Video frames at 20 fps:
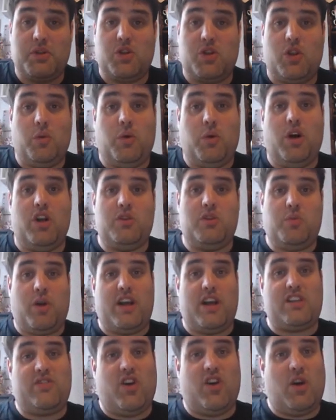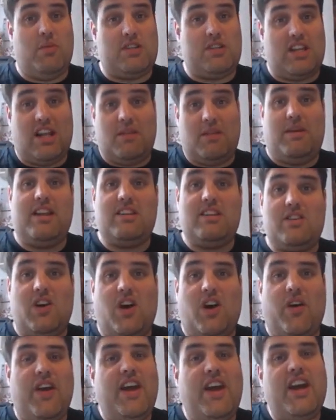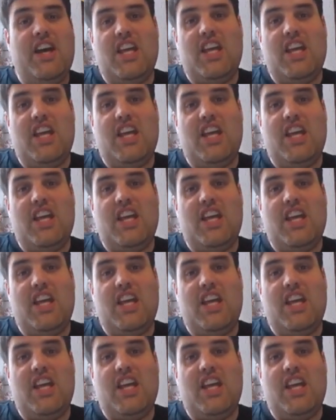So the WordPress form is in Elementor.